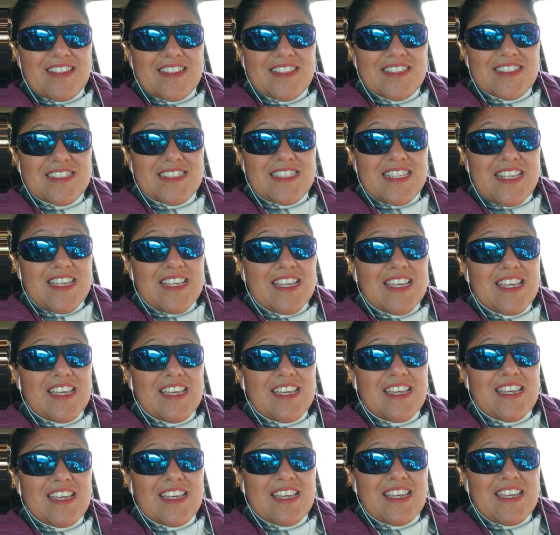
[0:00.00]

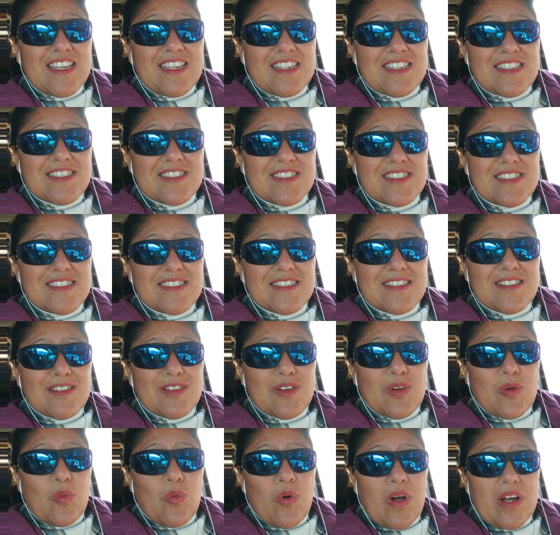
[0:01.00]
Seeking is
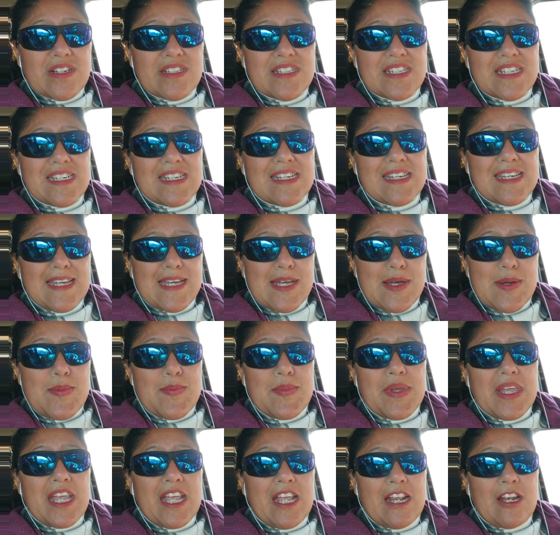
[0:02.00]
wanting
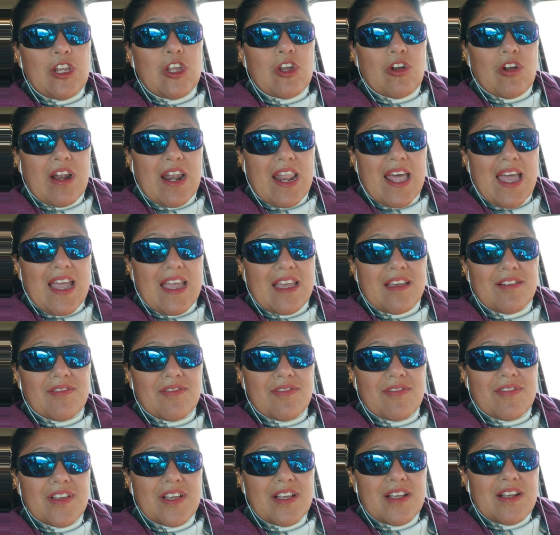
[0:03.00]
Him in your
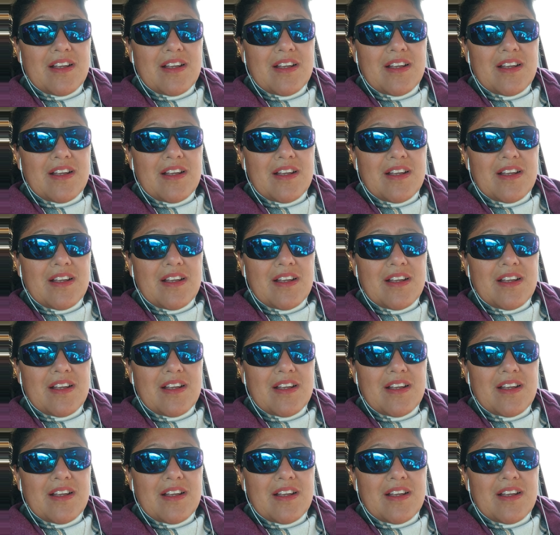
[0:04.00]
life,